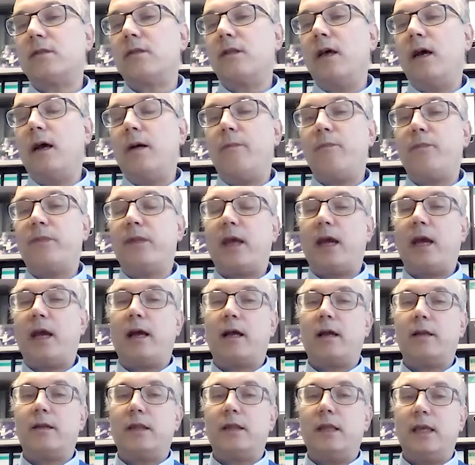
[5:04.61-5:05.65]

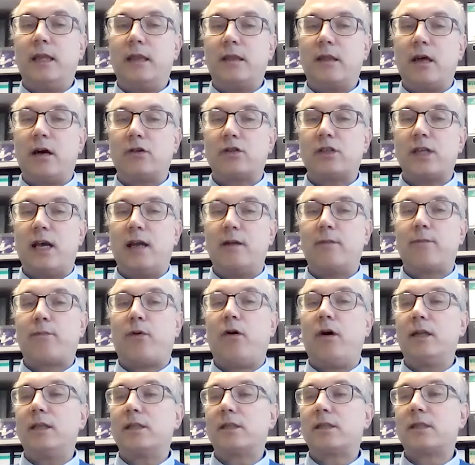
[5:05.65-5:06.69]
those
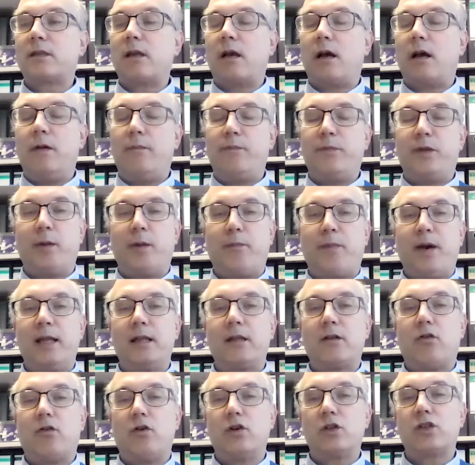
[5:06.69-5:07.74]
endpoints
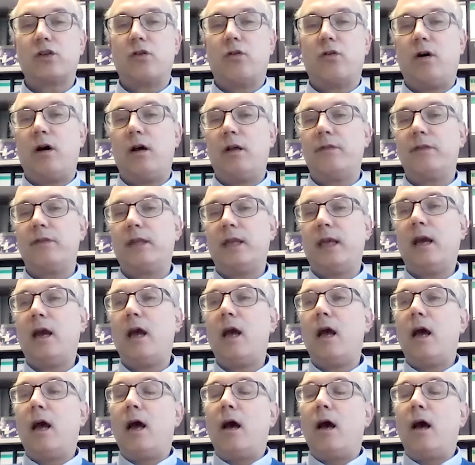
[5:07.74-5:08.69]
depend also on the